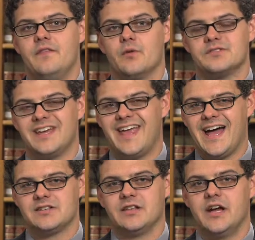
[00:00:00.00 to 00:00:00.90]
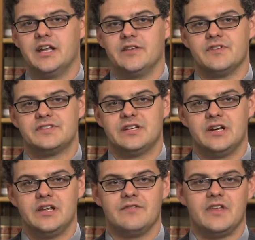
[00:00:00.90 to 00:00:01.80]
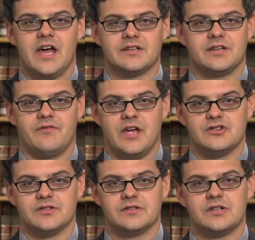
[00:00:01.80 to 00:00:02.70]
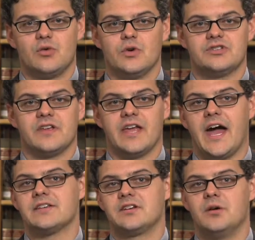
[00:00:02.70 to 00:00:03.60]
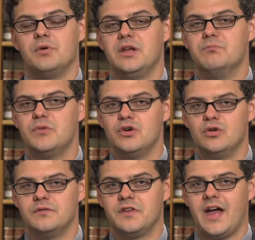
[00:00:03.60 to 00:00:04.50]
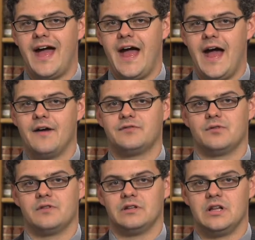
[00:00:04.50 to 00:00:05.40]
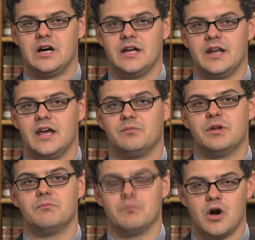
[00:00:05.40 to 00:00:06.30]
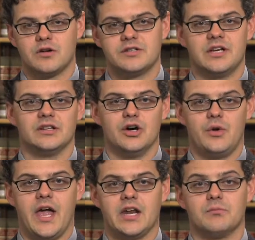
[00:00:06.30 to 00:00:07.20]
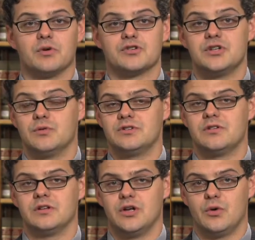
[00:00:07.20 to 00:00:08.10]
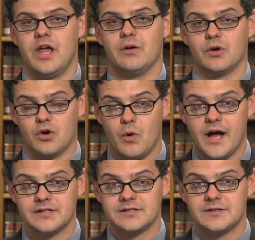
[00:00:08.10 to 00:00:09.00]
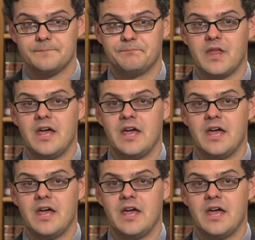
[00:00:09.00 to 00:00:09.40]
There was a gas line in the vicinity of the excavations, which the gas company moved after the line had been marked and located pursuant to the locate request.